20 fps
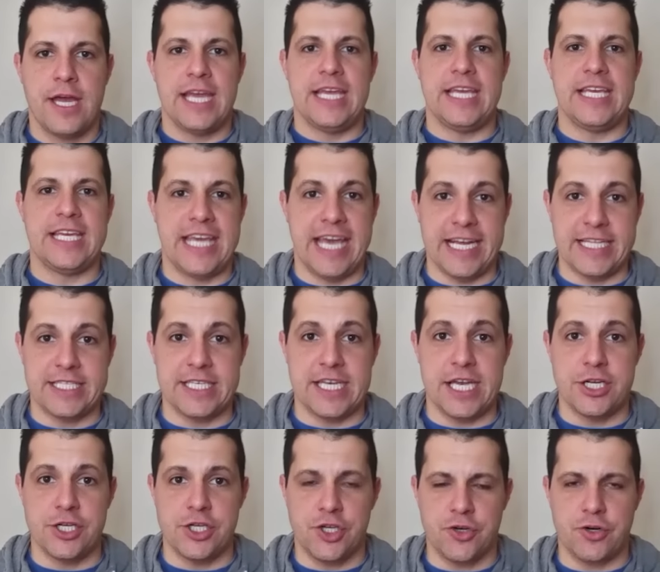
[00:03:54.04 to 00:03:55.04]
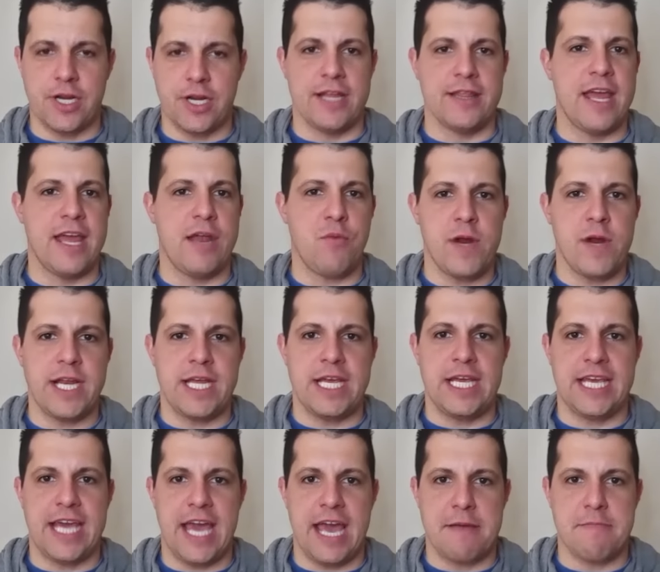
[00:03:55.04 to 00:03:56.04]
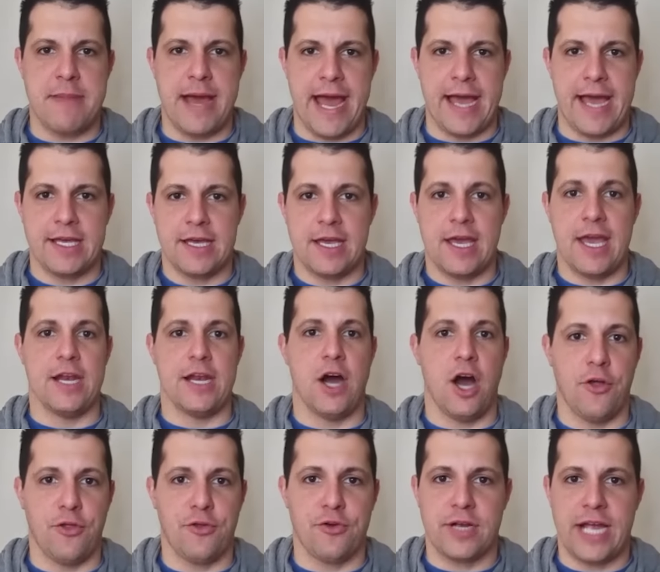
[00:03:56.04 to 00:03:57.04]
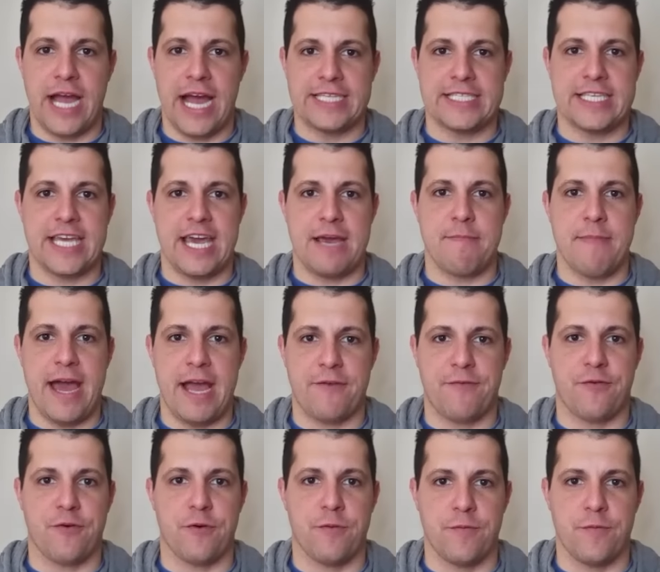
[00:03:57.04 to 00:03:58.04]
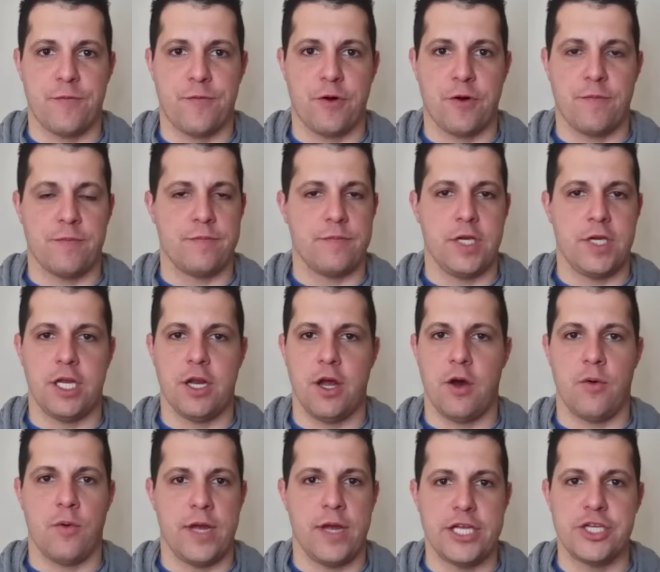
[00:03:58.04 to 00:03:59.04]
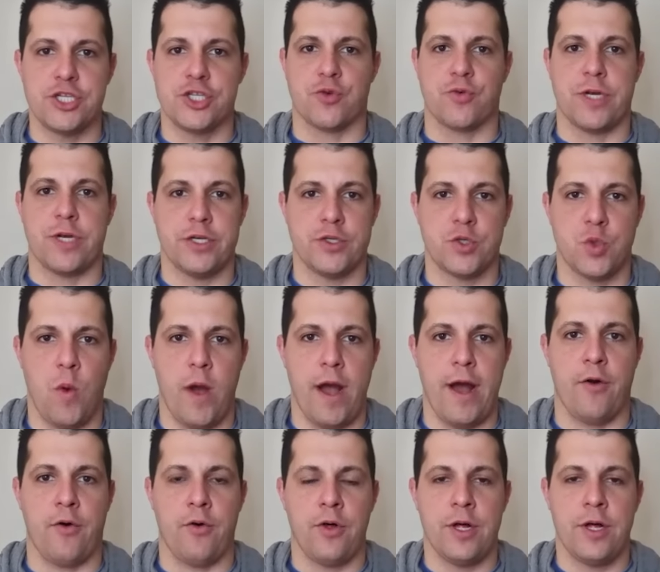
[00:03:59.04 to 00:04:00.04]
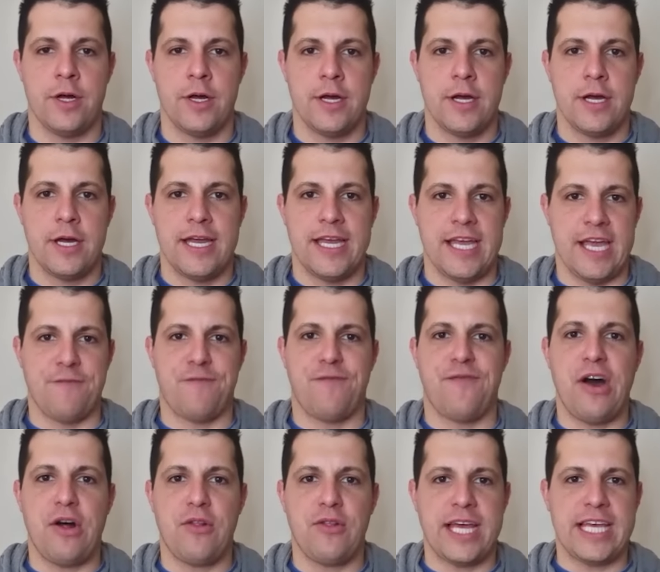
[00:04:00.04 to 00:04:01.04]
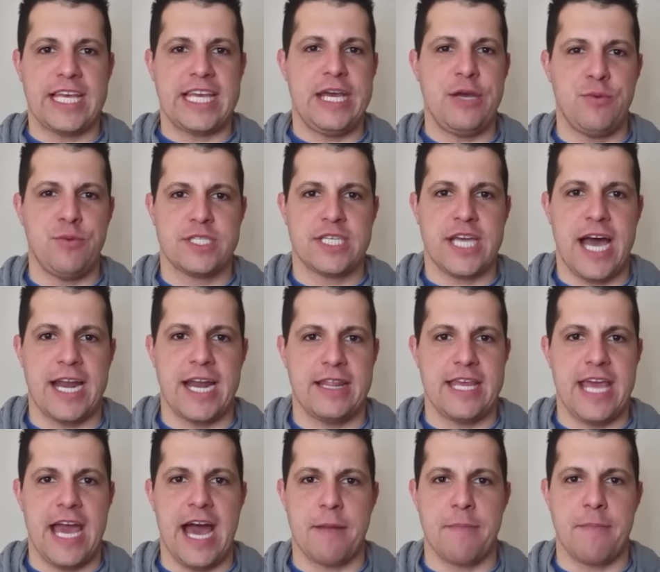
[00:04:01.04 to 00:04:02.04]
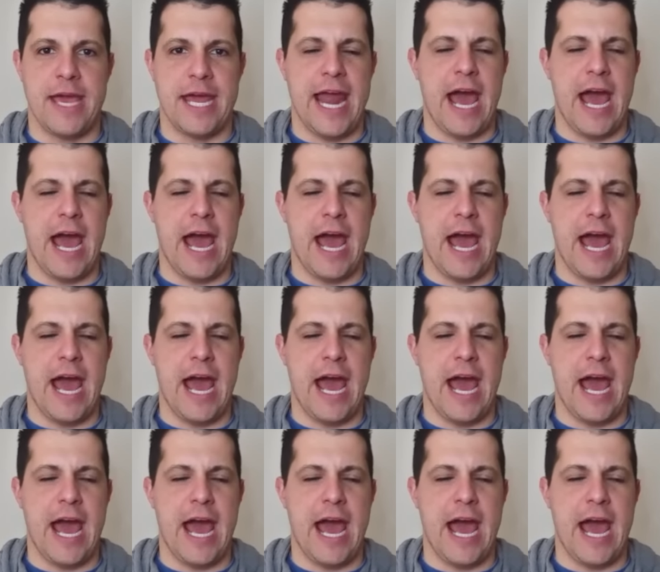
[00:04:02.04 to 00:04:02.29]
He gets injured, and then when he came back, and other guys came back from injury as well, it felt like he was kind of the odd man